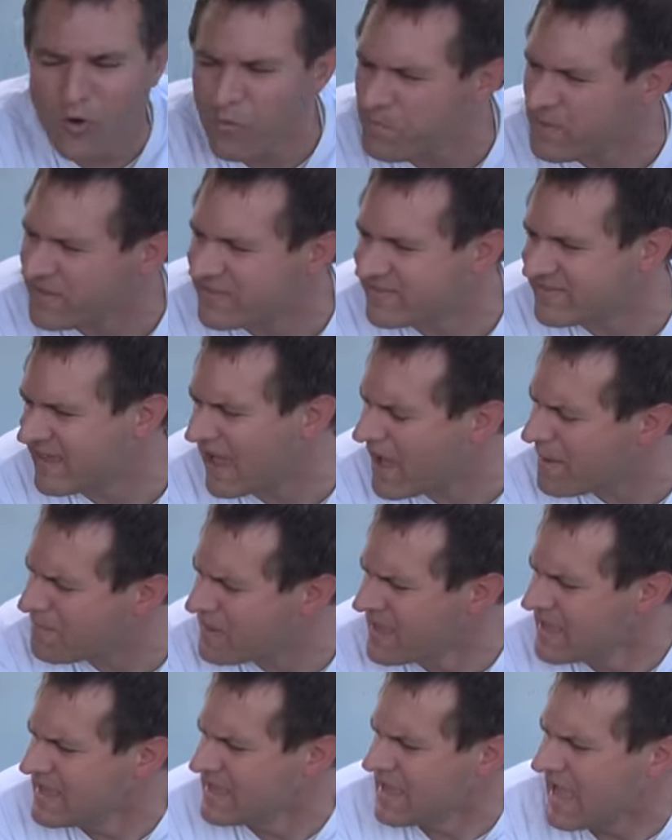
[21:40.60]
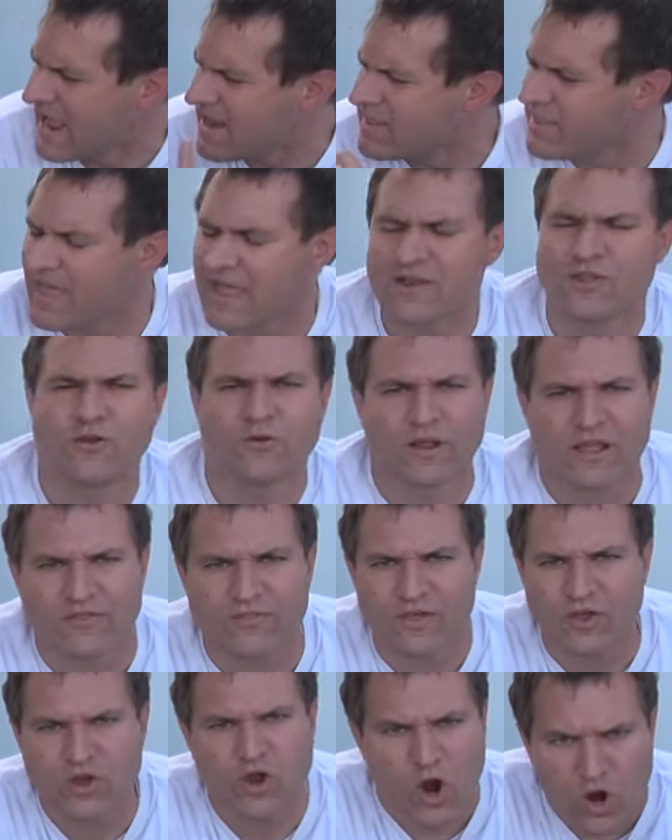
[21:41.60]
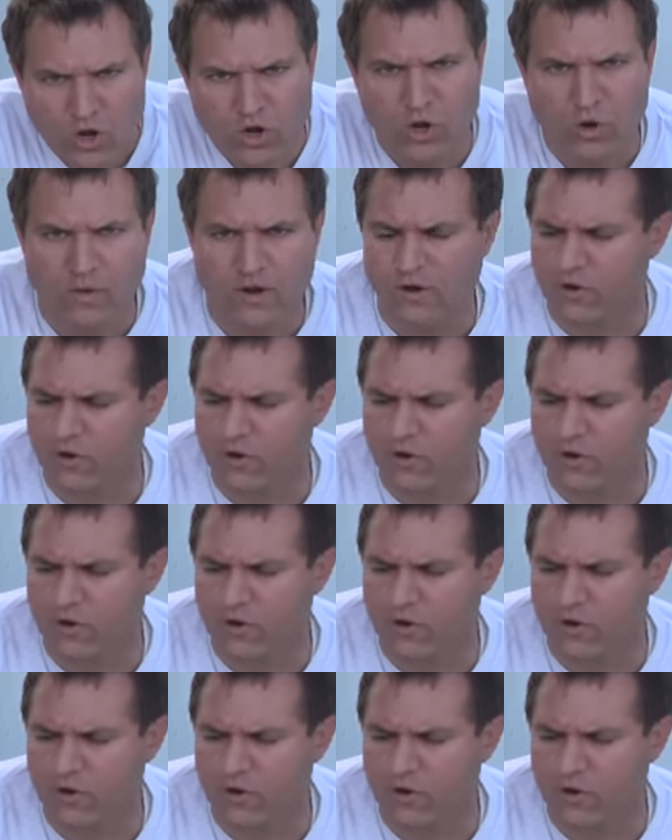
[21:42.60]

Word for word: opens up, and then you're in the cargo